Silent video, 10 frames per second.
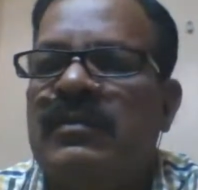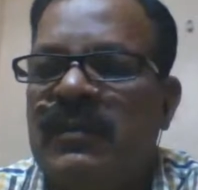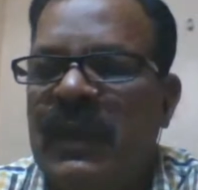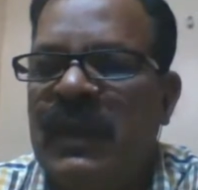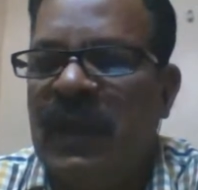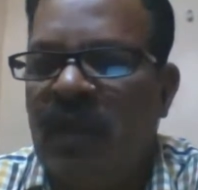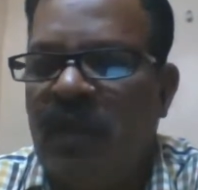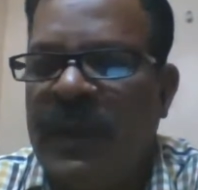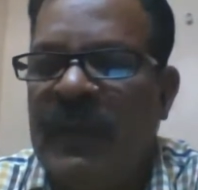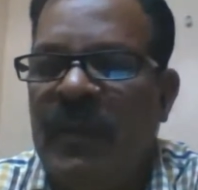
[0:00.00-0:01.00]
economic
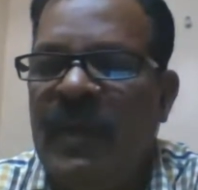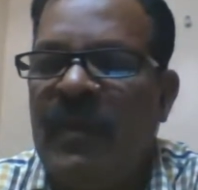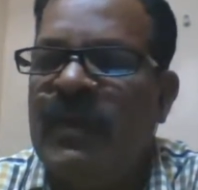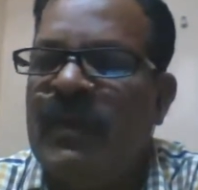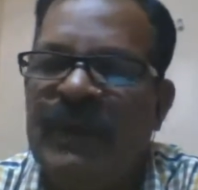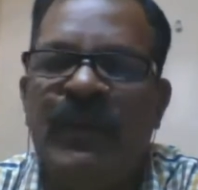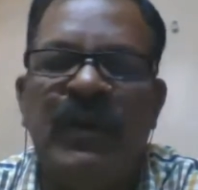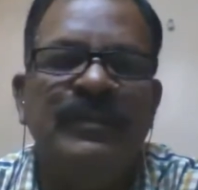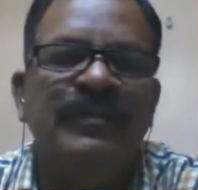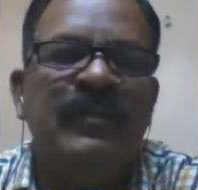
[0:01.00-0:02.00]
development of the people.
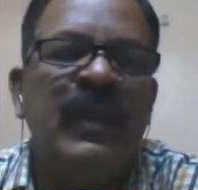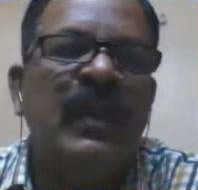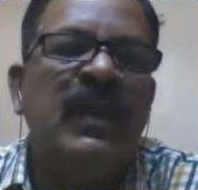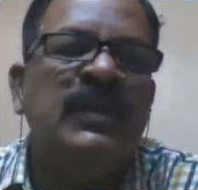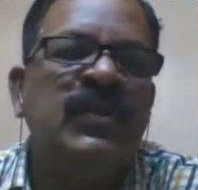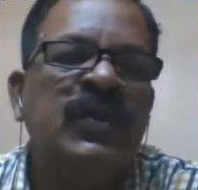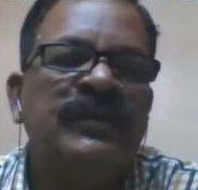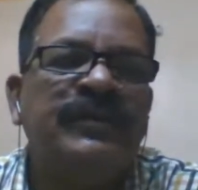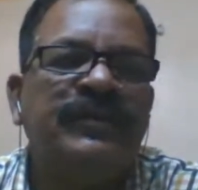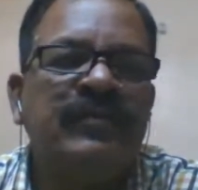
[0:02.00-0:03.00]
So,
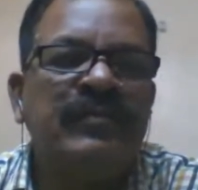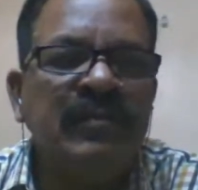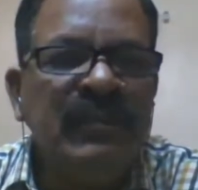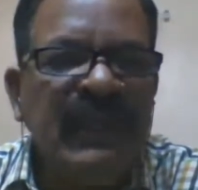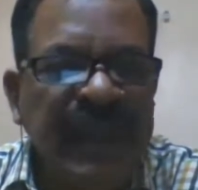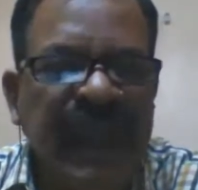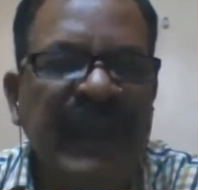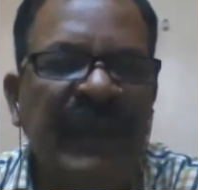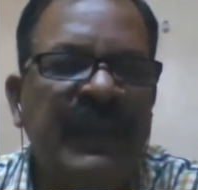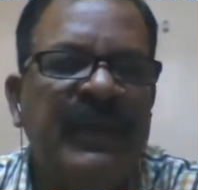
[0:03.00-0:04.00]

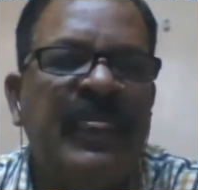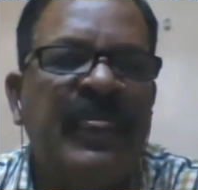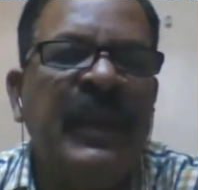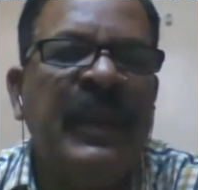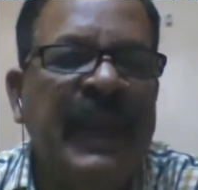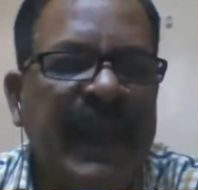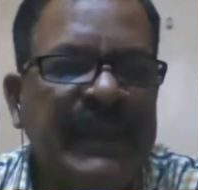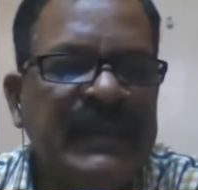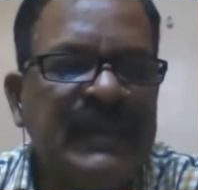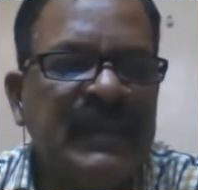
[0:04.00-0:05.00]
anyway,
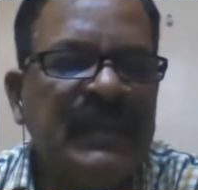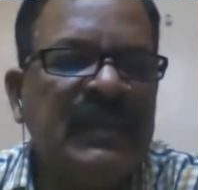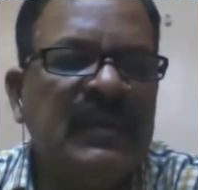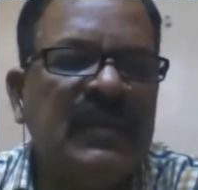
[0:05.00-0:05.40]
as uh,